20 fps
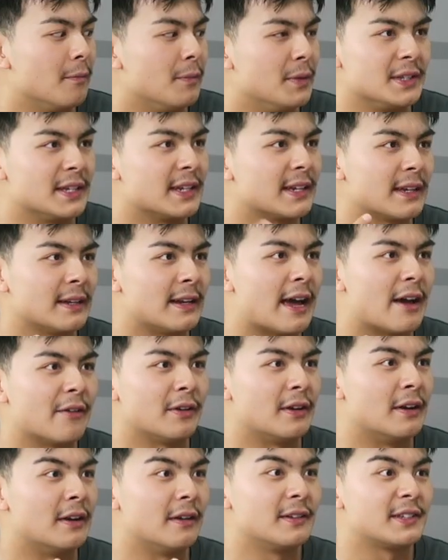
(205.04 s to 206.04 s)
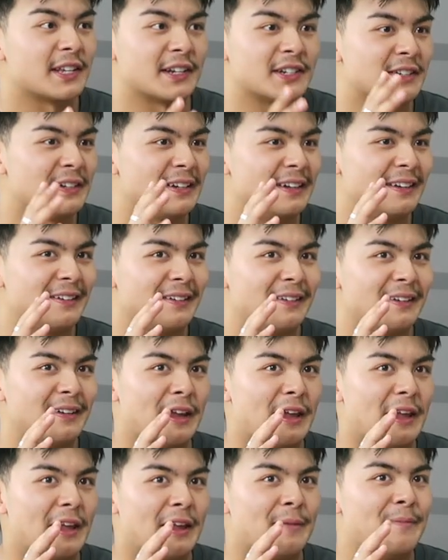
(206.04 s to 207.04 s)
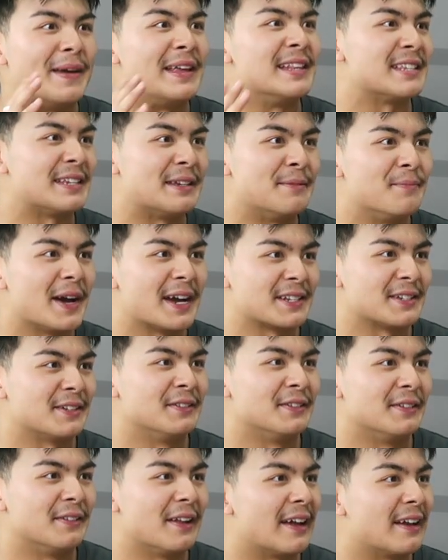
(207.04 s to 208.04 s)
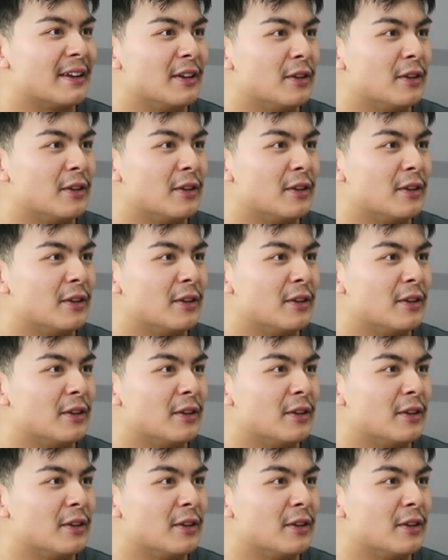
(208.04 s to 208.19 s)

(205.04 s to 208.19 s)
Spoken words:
music can have such an immense impact on like